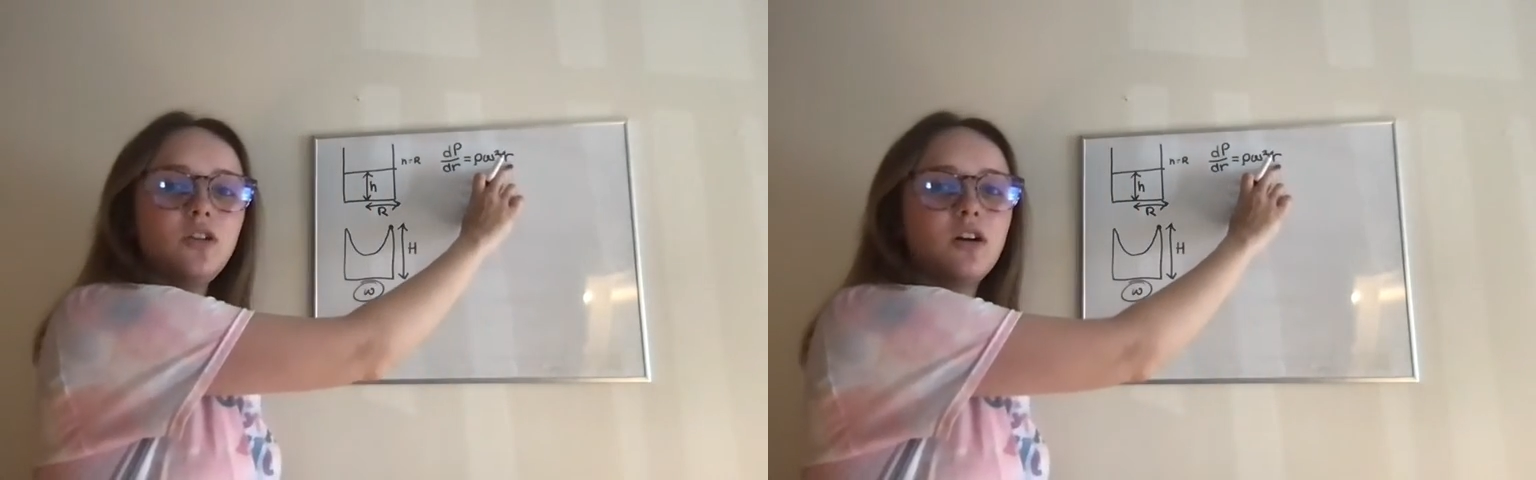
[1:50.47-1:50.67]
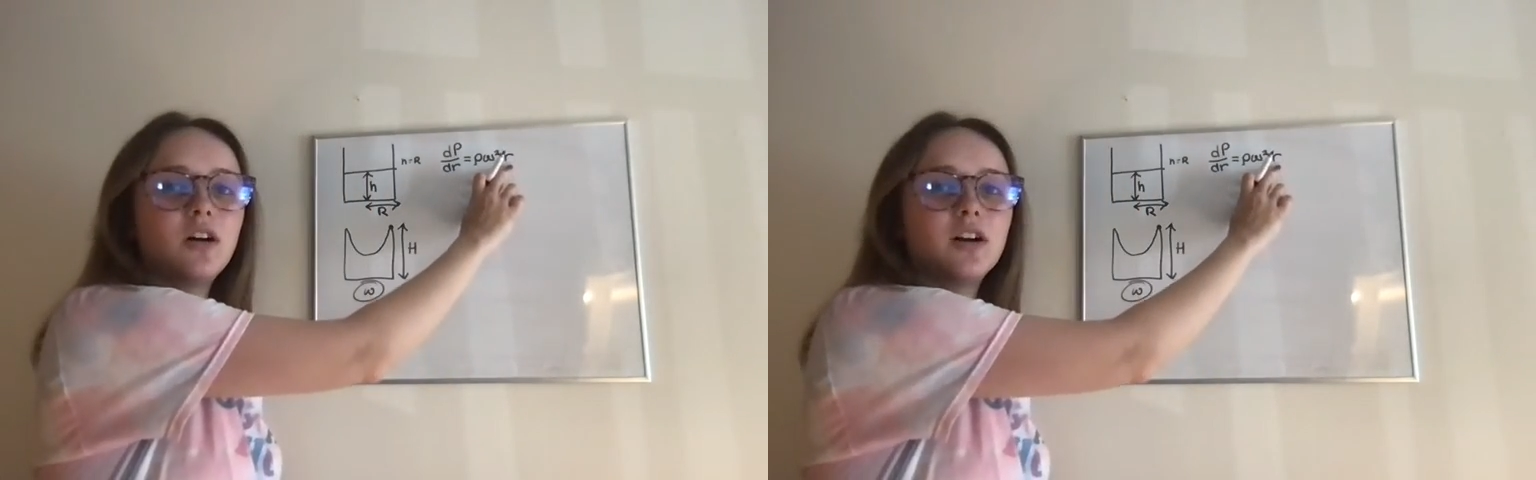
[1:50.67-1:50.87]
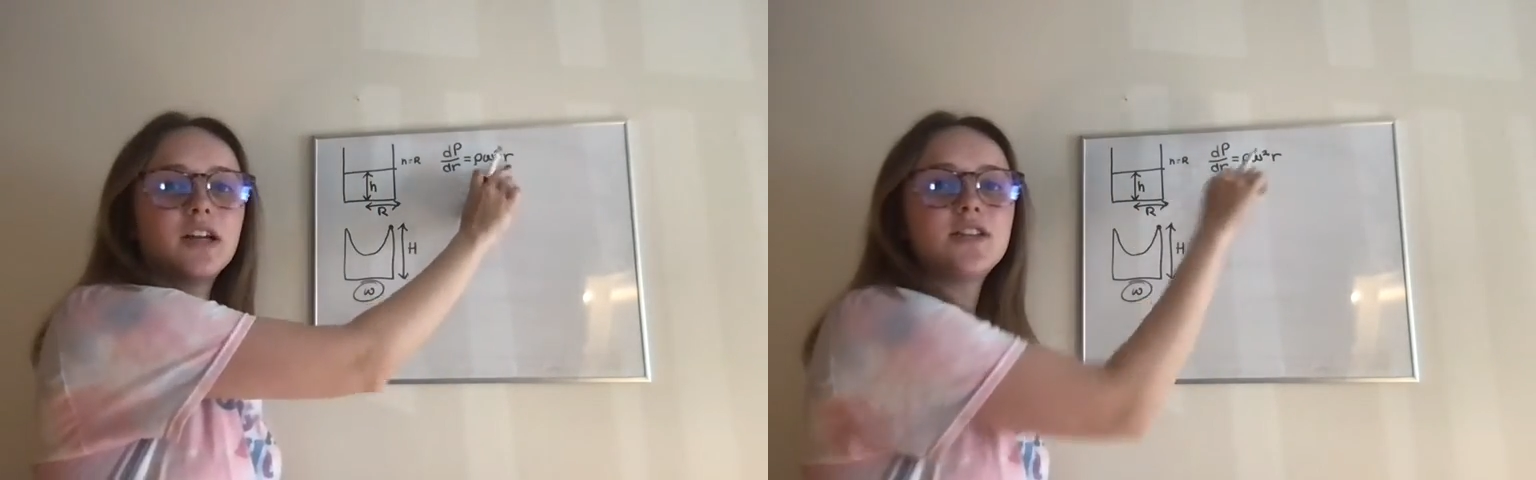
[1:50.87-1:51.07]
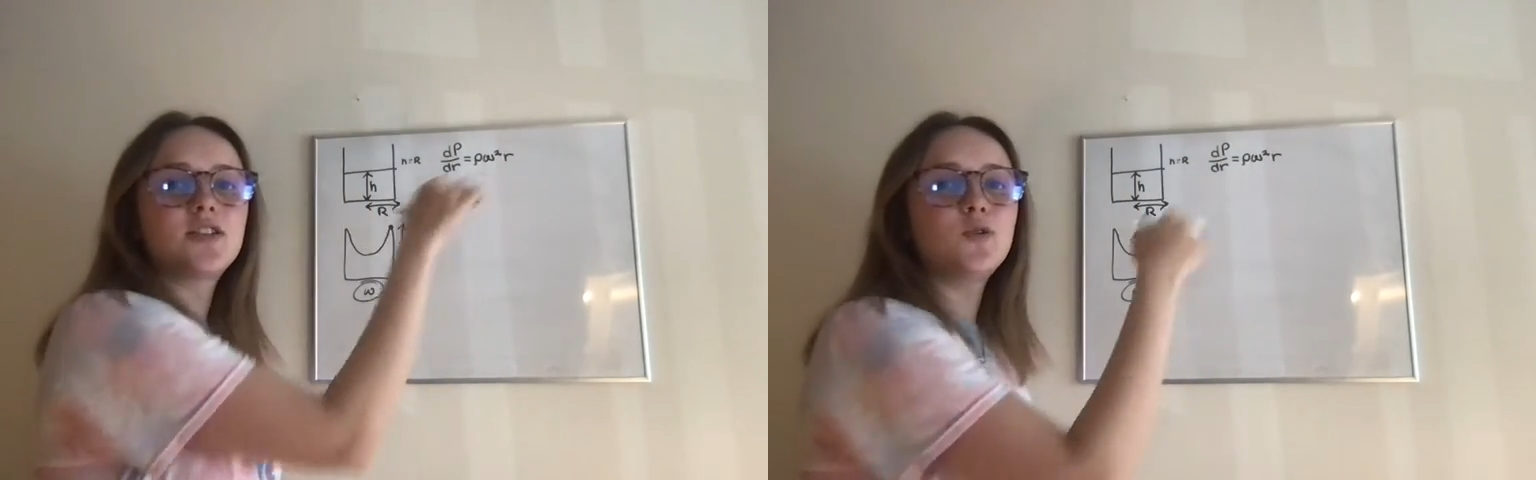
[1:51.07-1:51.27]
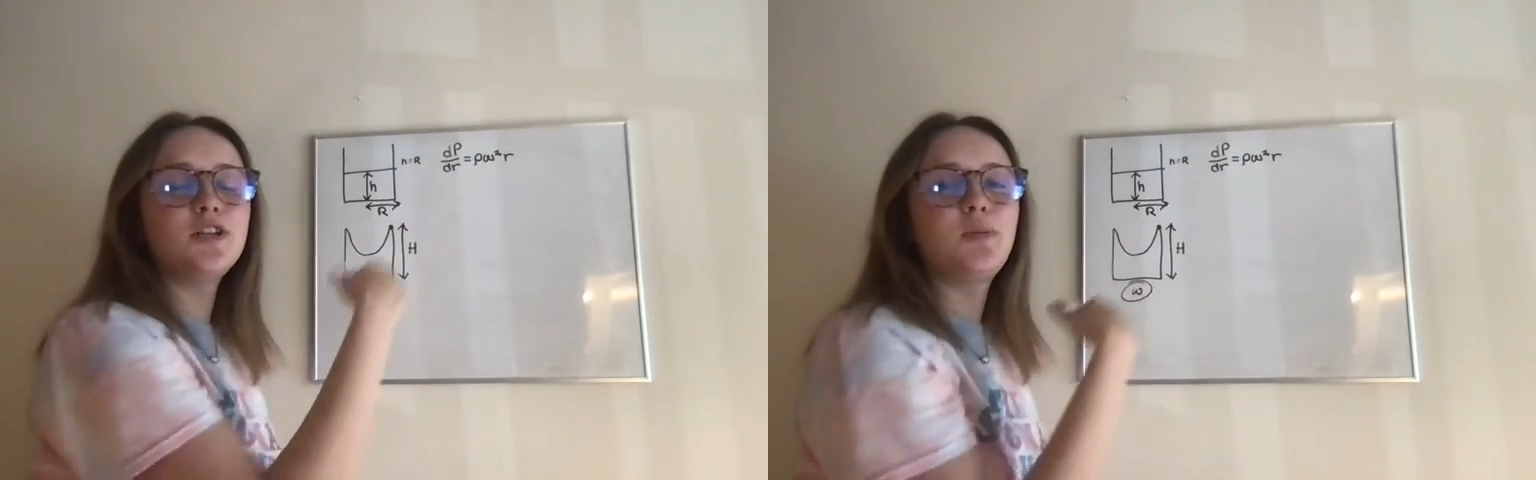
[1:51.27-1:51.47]
r is
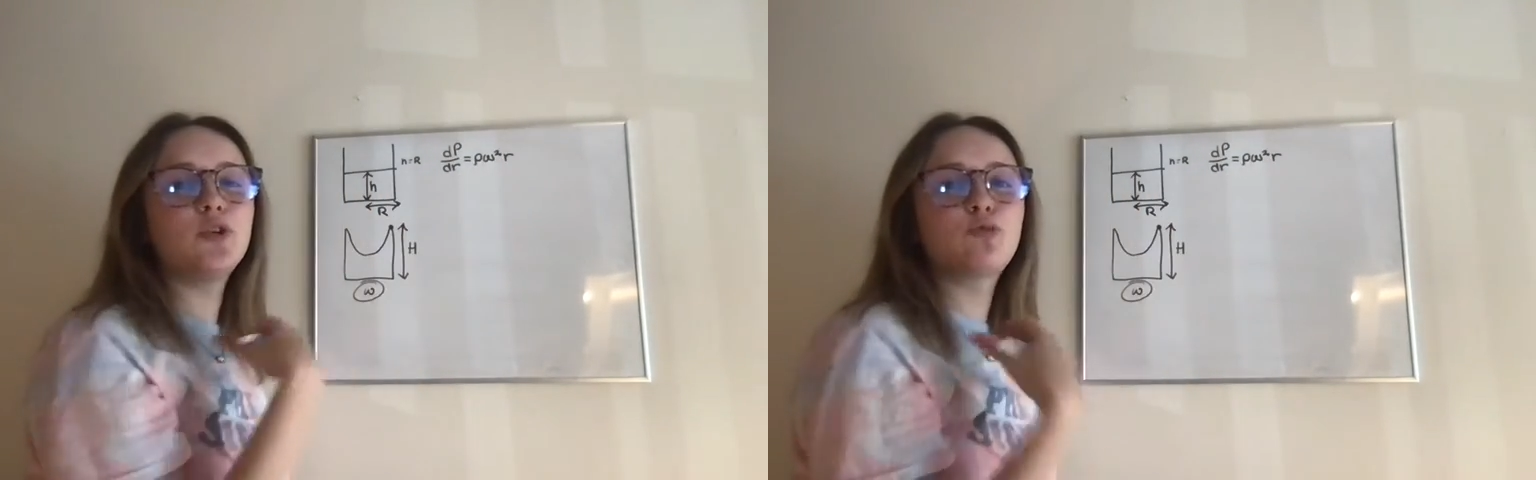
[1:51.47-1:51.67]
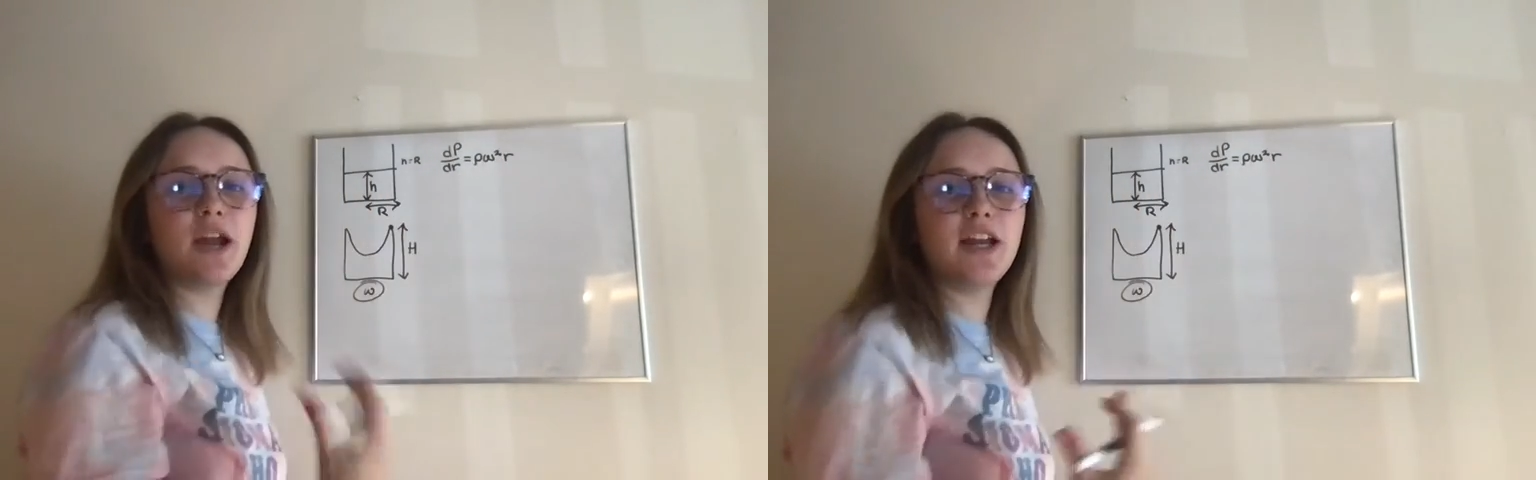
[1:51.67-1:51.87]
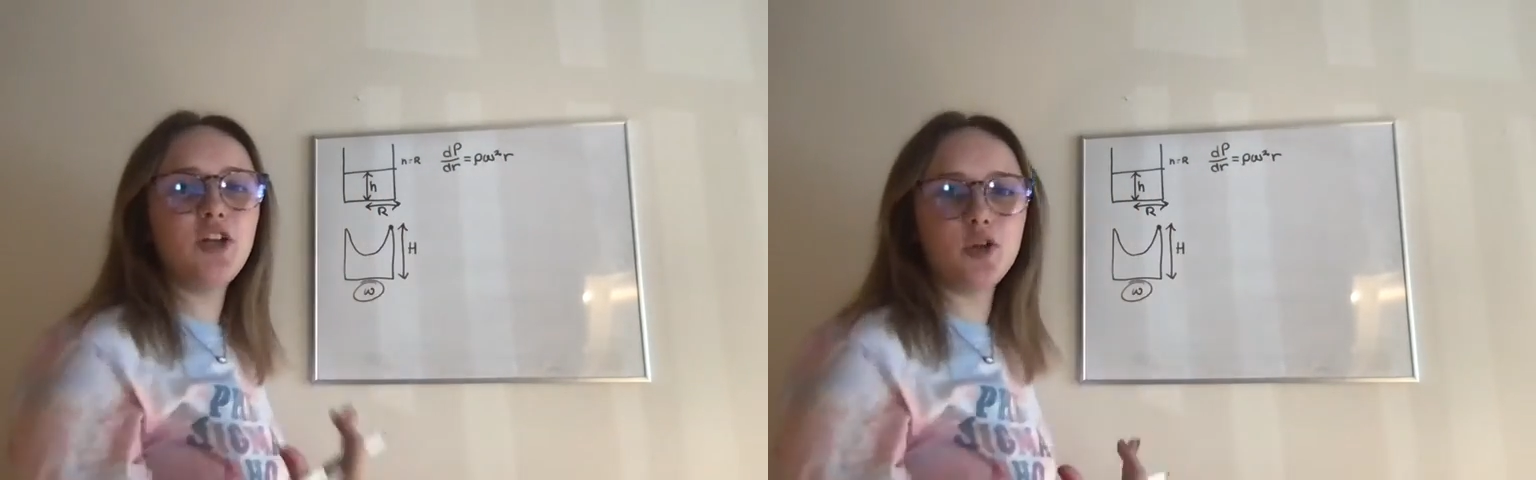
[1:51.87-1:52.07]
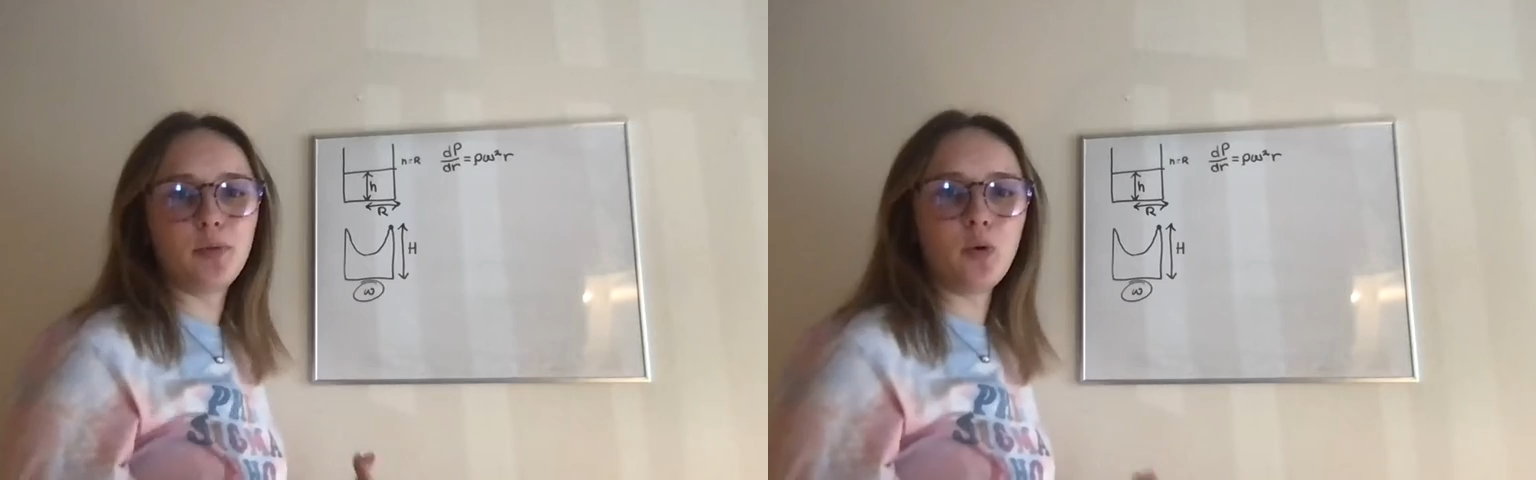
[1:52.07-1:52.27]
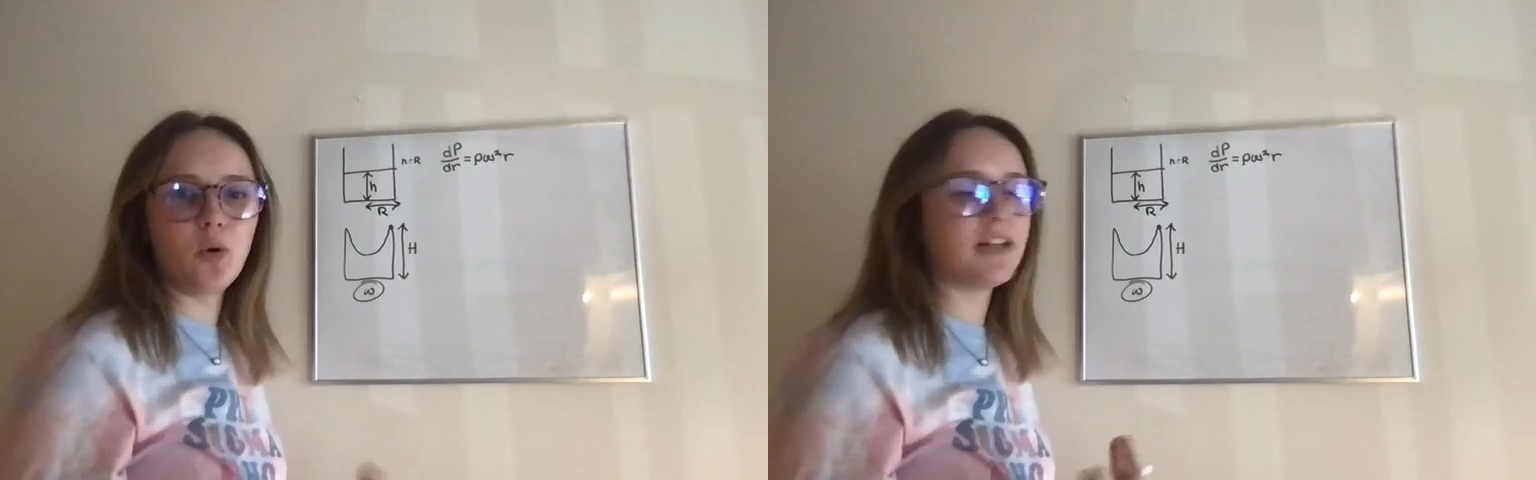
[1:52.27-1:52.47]
going to be a radial
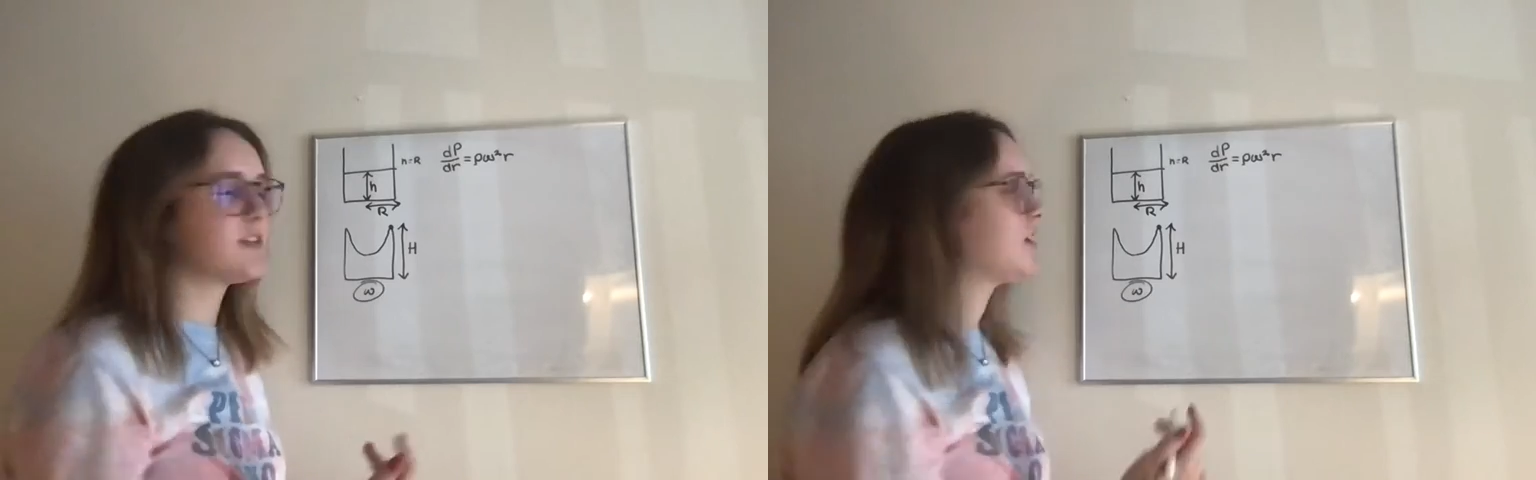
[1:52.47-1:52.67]
point.